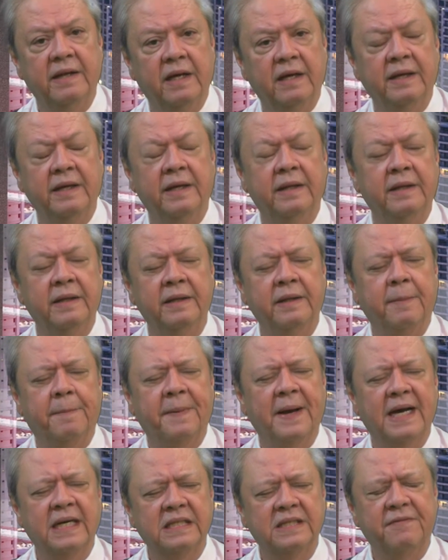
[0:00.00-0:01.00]
in the
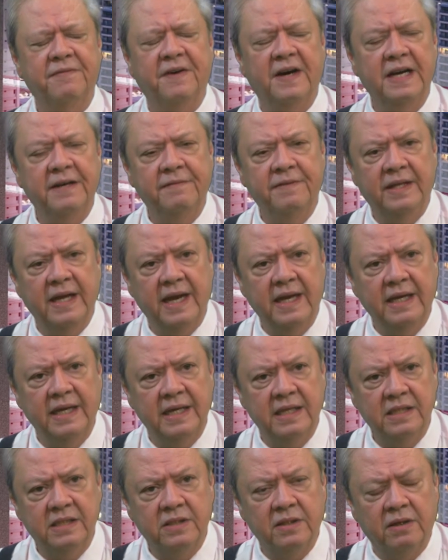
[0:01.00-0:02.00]
past 5
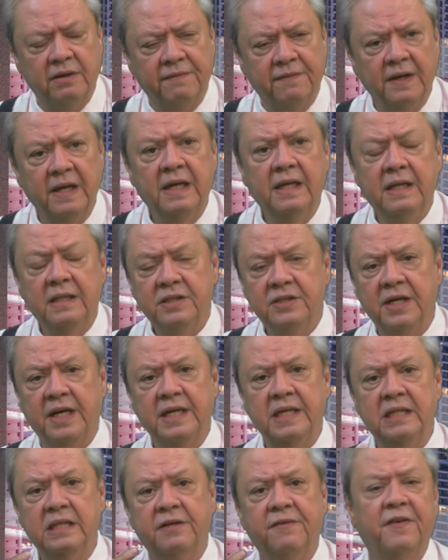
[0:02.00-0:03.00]
decades of
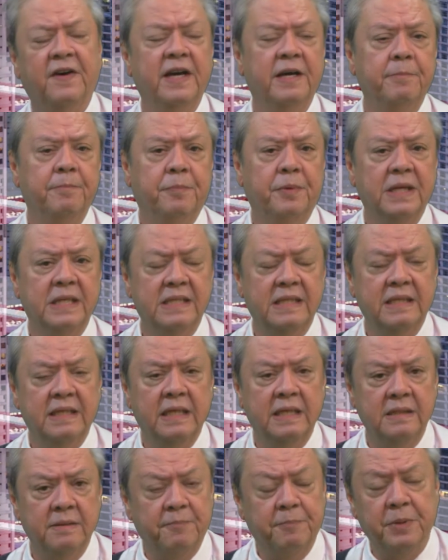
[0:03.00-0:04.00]
China's 5
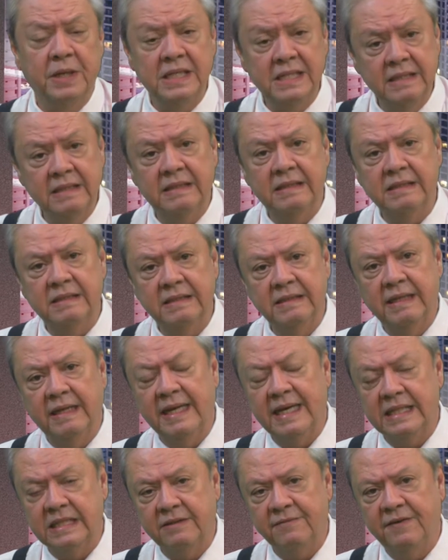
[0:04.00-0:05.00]
presidents in the
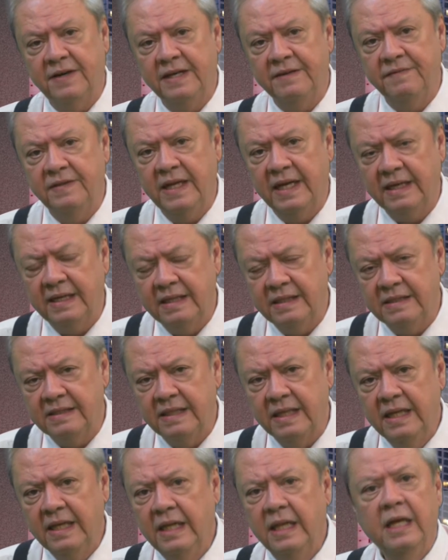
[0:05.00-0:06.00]
last 5 decades.
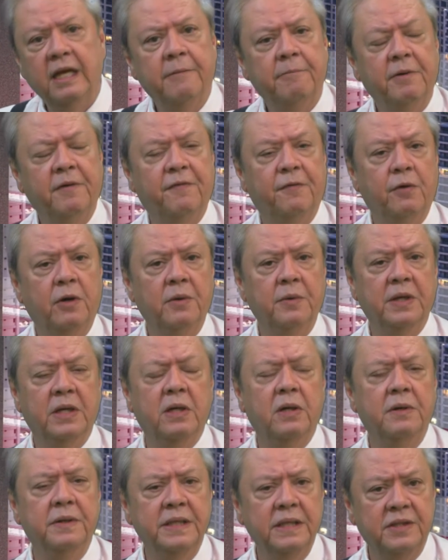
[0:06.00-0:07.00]
Before we
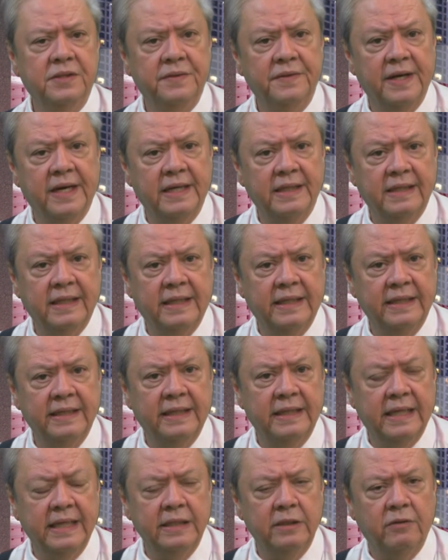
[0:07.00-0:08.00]
go into that, I'd
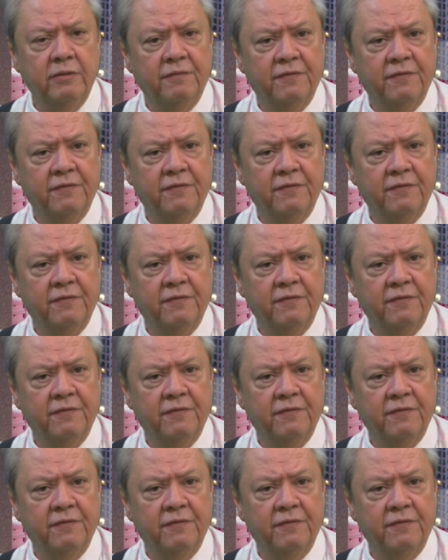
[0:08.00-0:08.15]
like to